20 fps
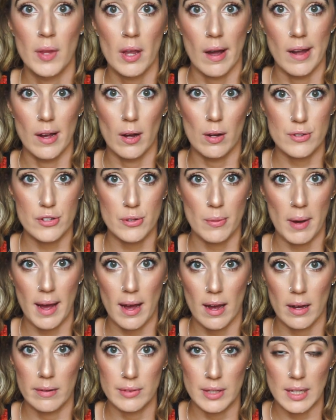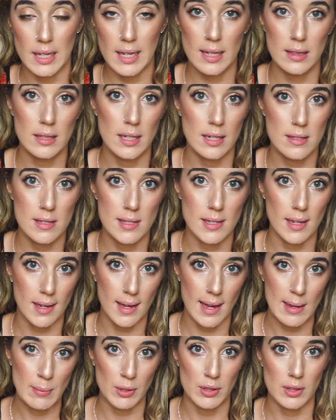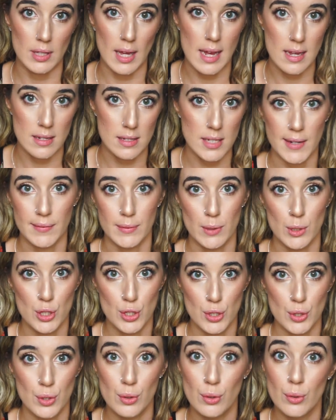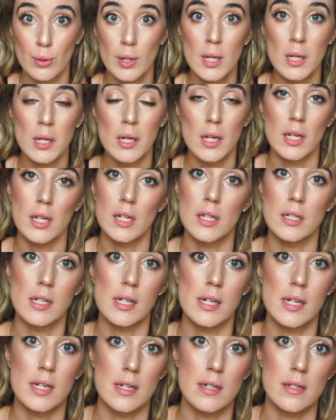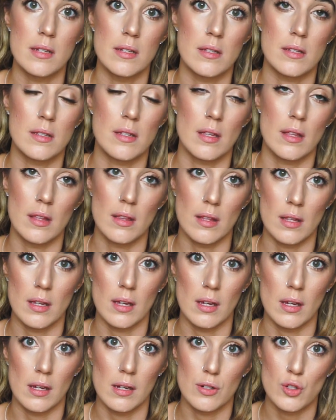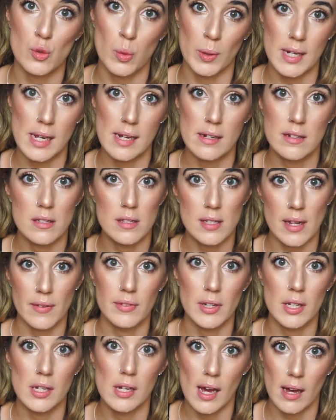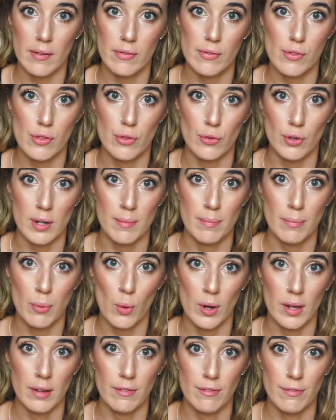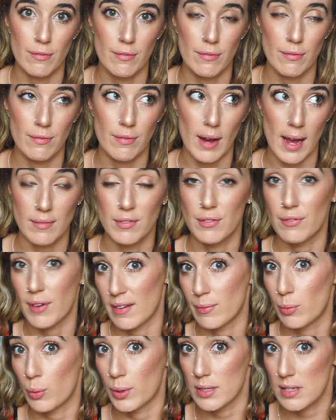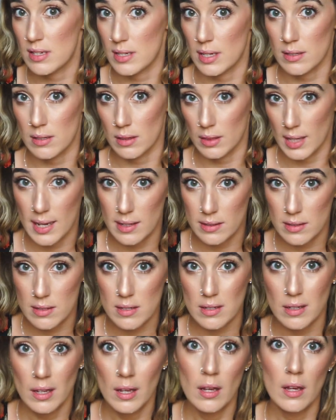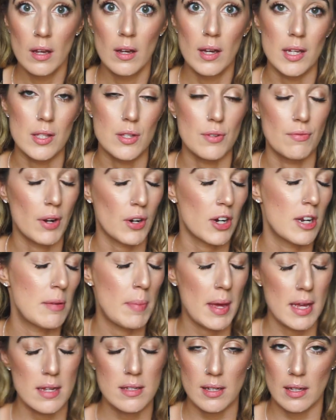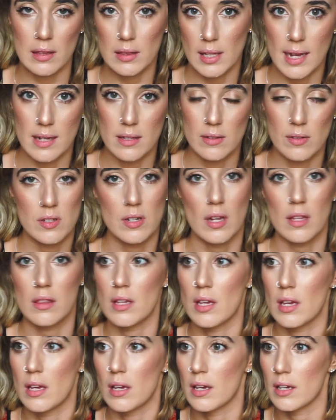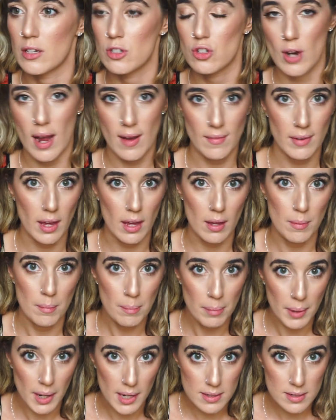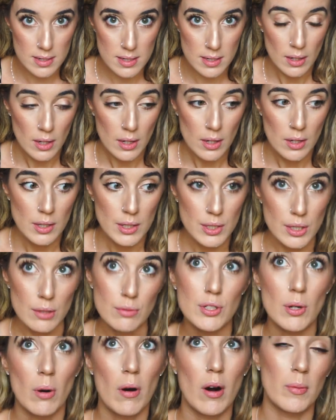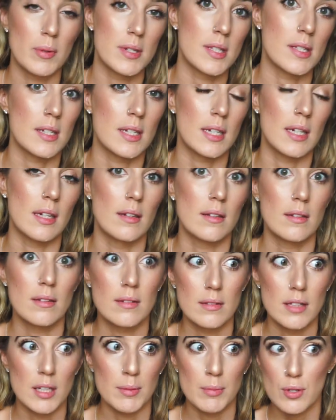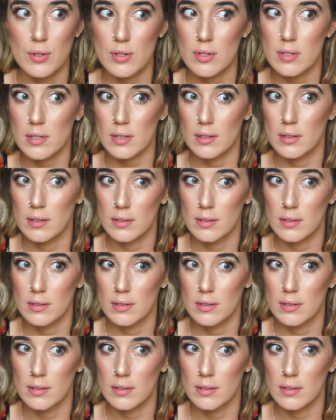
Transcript: I also have the kit lens that came with the a7 II. It is the 28-70 f3.5 to 5.6 lens. It's a very basic lens, nothing extravagant, but you don't always need the most